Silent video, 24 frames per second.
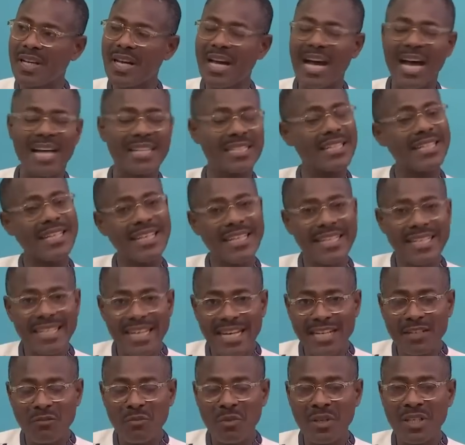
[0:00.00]
Has it
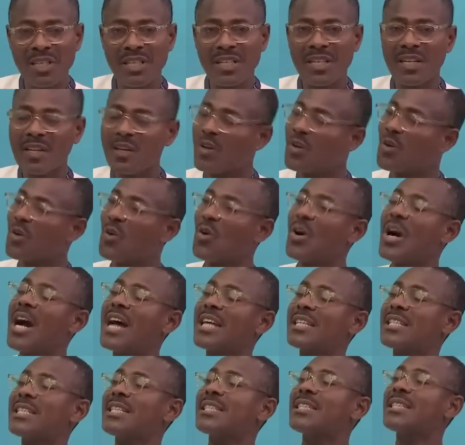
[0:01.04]
hindered me? Or
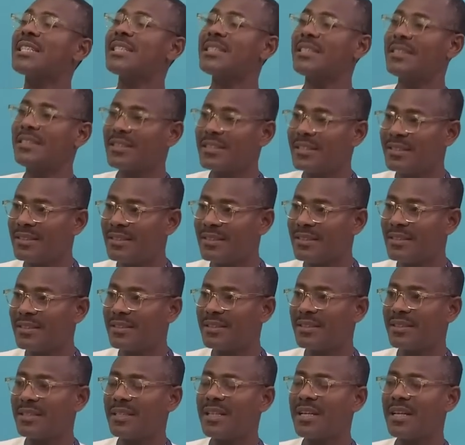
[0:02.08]
has it
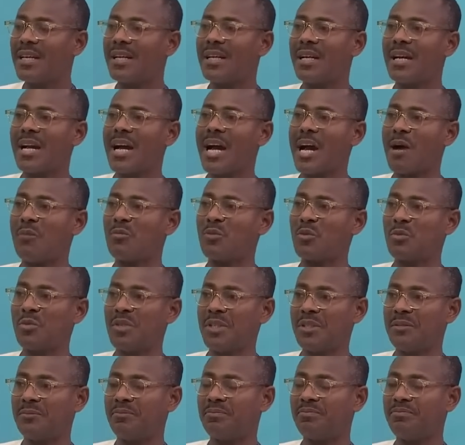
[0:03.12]

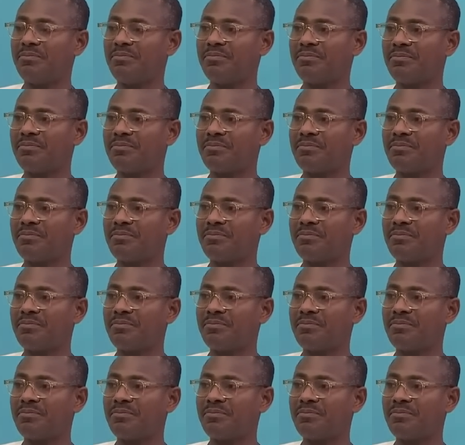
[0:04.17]
harmed me?